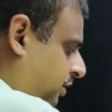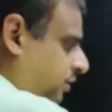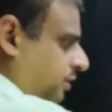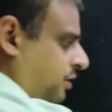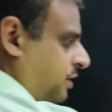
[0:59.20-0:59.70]

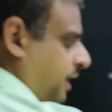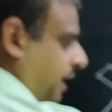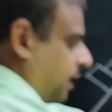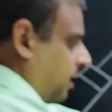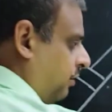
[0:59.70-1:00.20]
This is
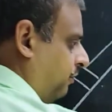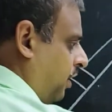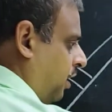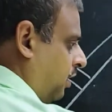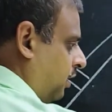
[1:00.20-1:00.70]
angle alpha,
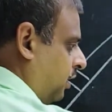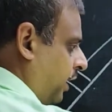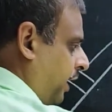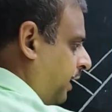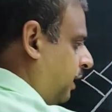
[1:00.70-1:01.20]

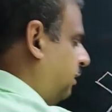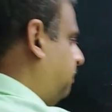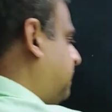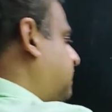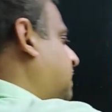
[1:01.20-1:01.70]
angle
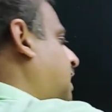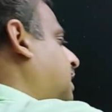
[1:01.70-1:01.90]
beta,